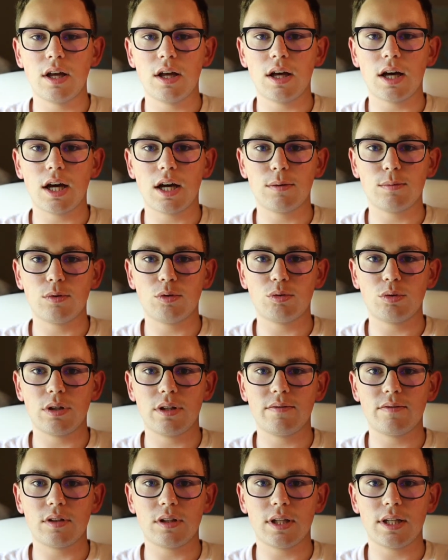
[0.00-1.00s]
I will
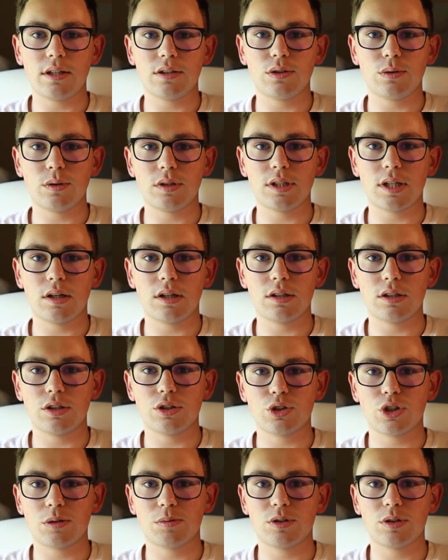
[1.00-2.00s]
leave a link to it down in the
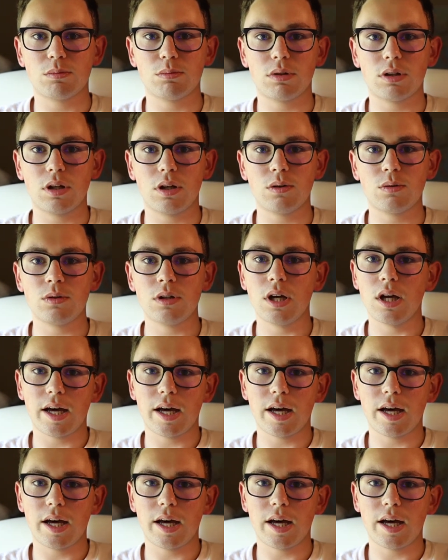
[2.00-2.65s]
description below.